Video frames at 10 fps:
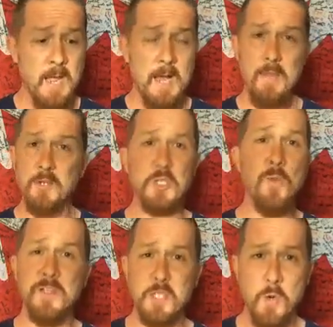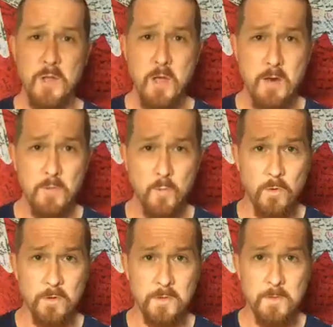There's so much going on in the
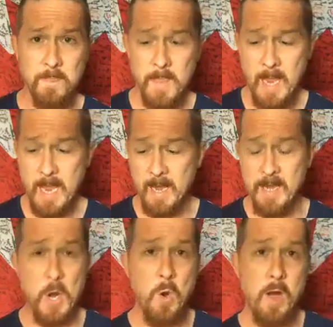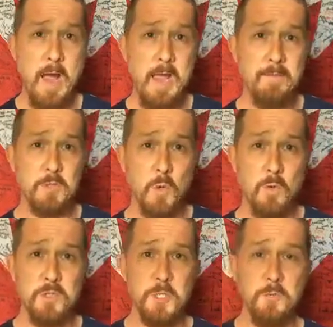world. And I know I have
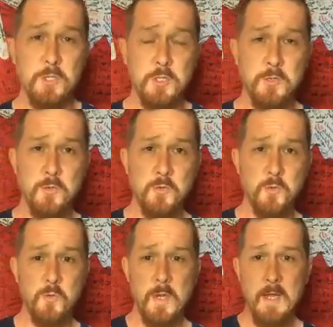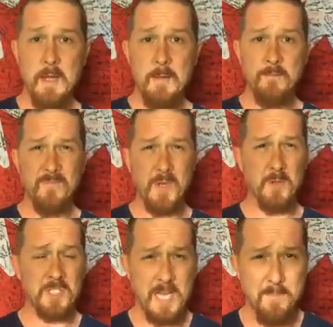told you to,
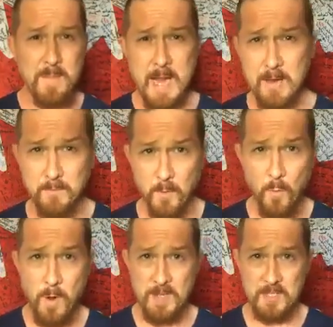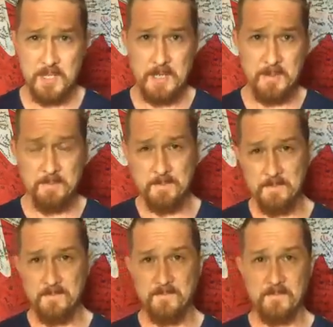step back from watching
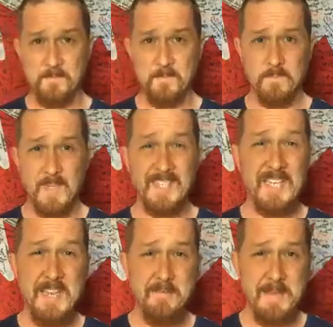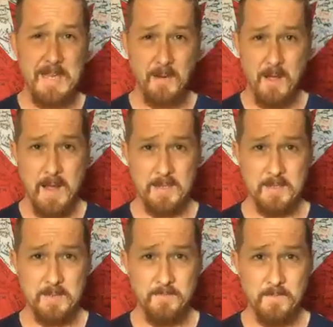TV a
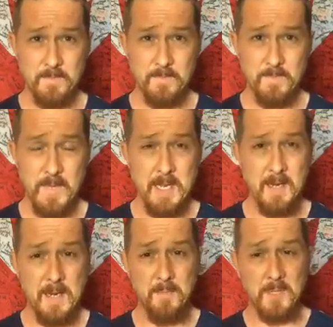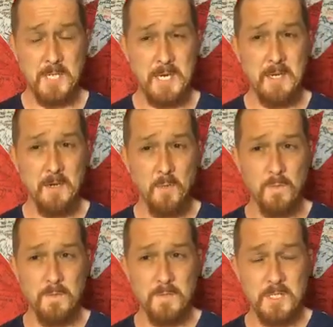lot. In particular,
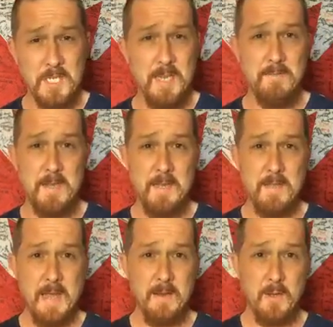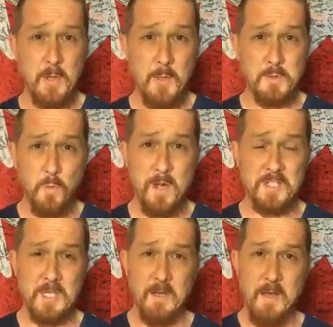TV that includes
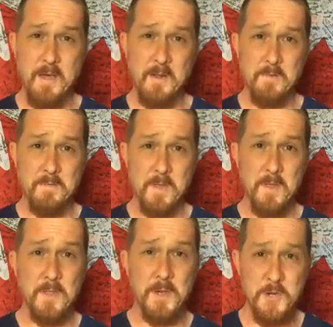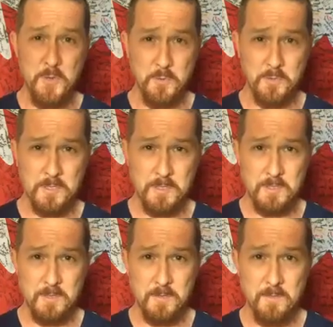watching a lot of the news.